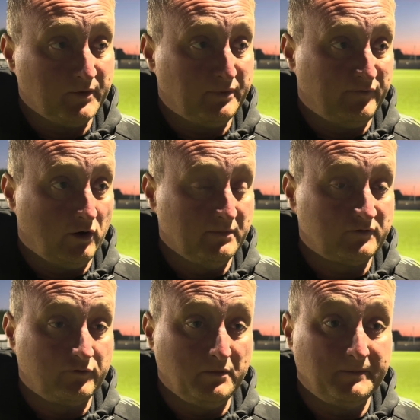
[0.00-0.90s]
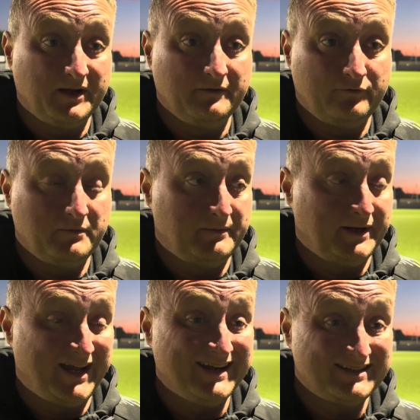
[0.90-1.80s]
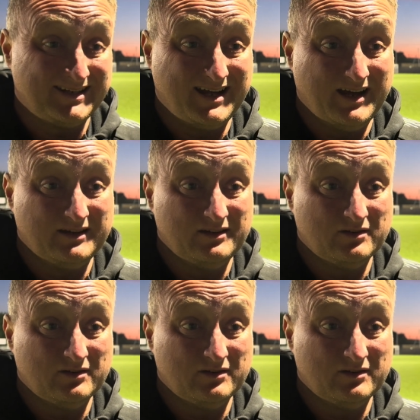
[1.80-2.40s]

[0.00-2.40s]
performance from them again tonight.